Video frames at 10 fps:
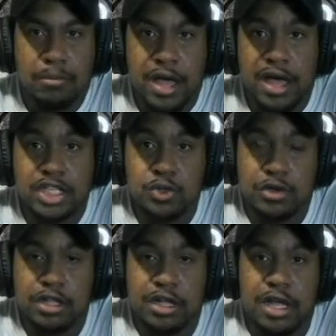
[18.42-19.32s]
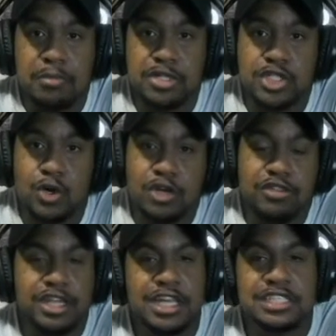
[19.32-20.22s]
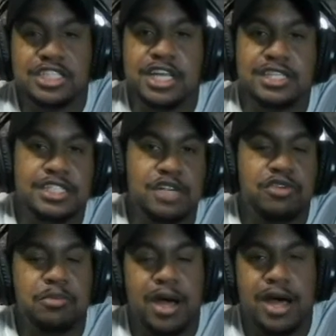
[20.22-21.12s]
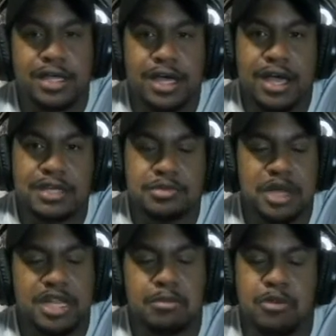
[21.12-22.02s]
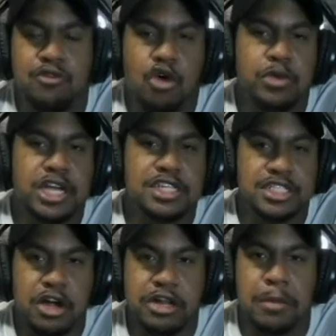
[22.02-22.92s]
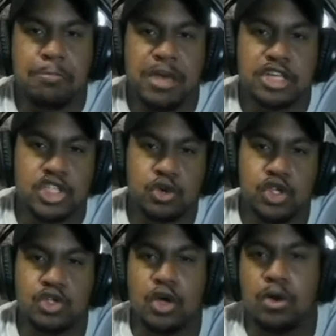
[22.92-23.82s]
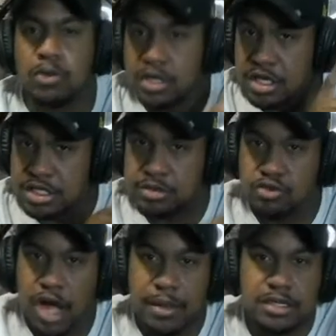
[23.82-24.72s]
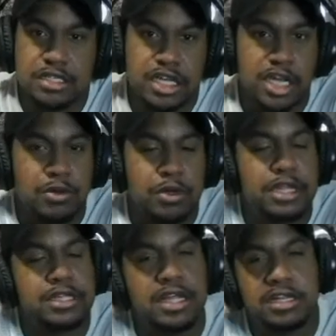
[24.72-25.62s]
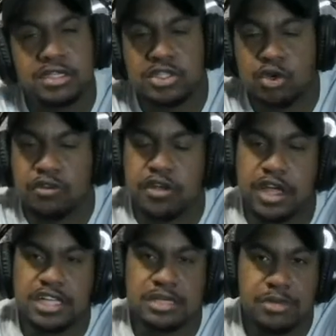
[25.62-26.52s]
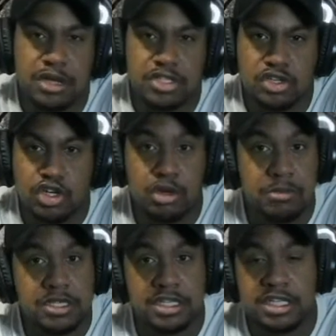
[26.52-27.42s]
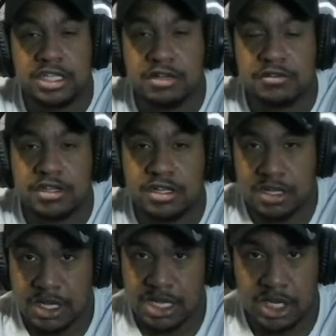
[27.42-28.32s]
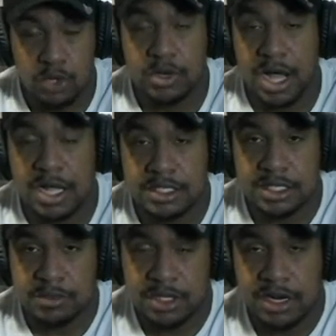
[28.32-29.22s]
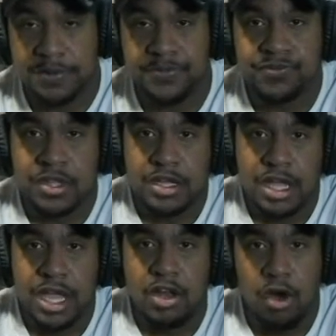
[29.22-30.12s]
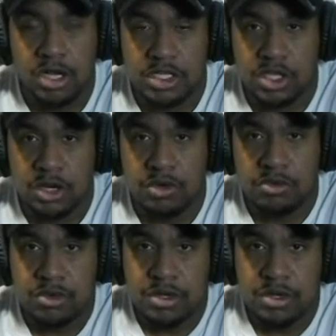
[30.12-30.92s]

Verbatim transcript: back to another episode of the It's Just Different podcast, man. And before we get started, make sure you go subscribe to the channel and hit that notification bell so you don't miss any different, any new content. I'm sorry. And also,